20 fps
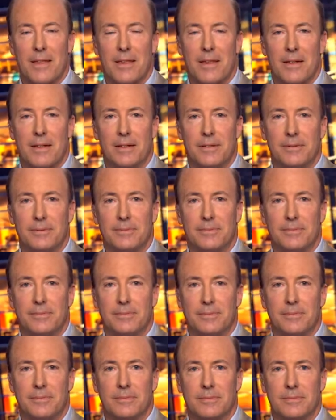
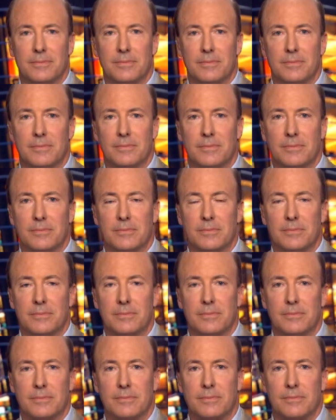
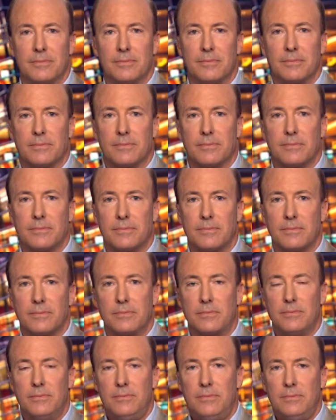
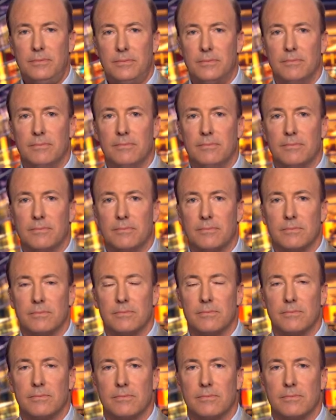(not speaking)